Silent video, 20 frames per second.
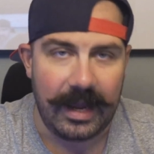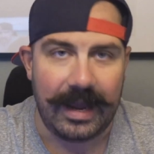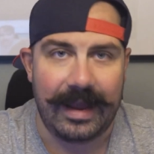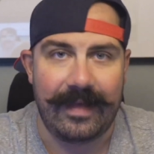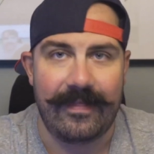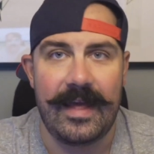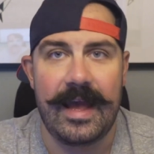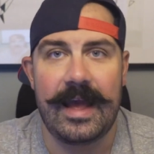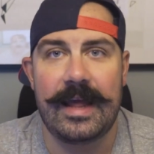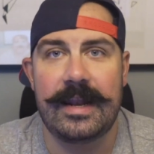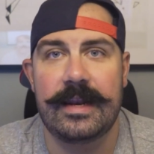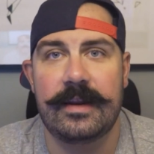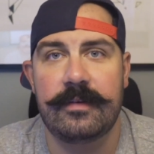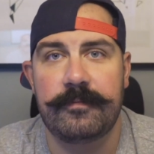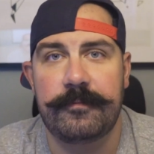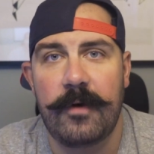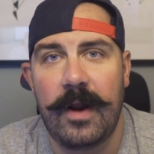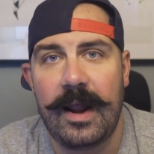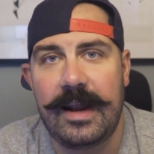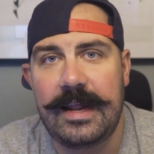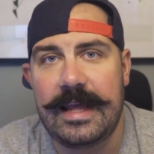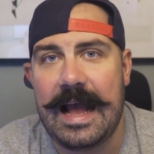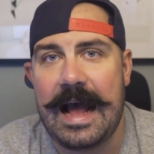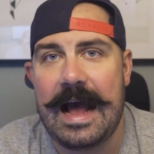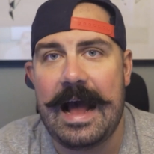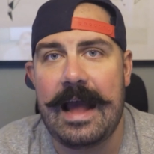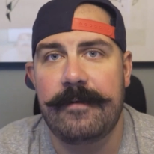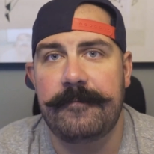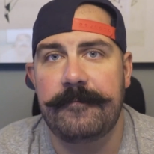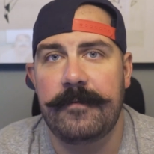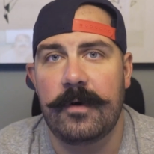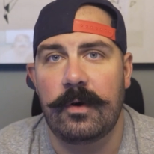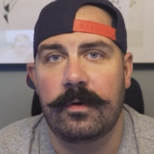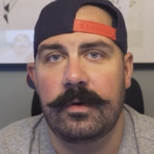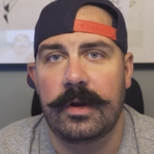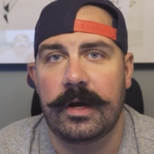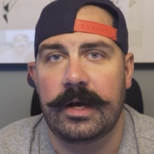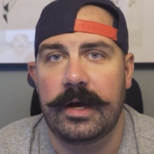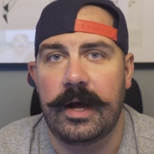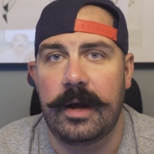And that, for any
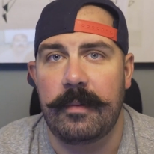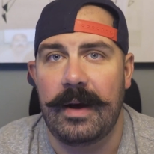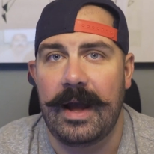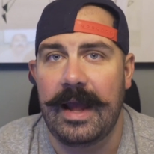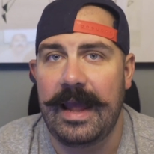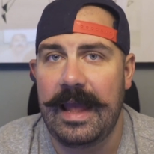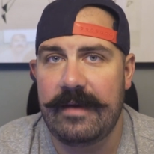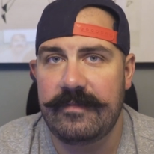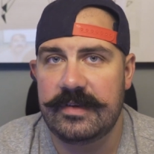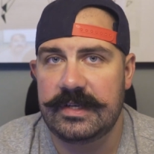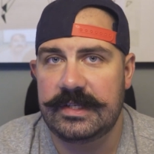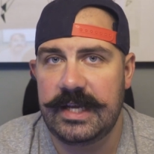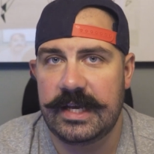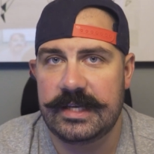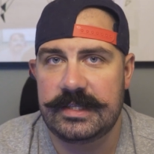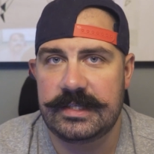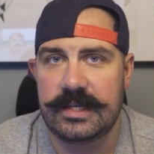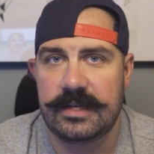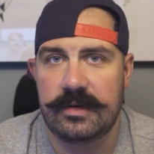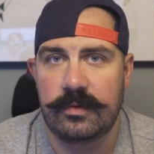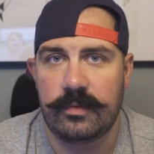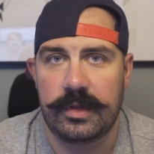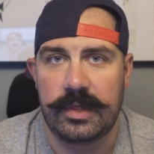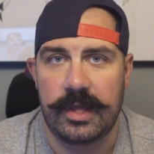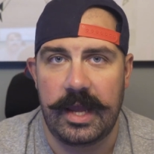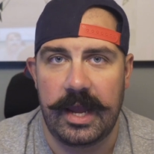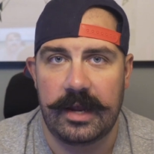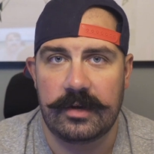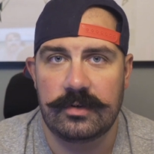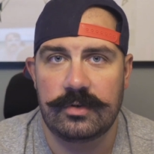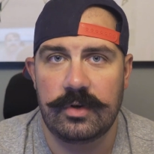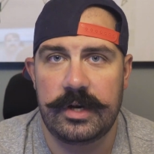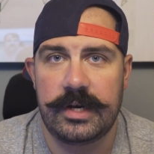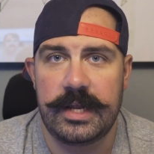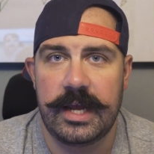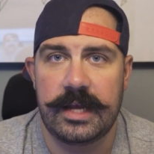iPhone, I haven't tested it with Android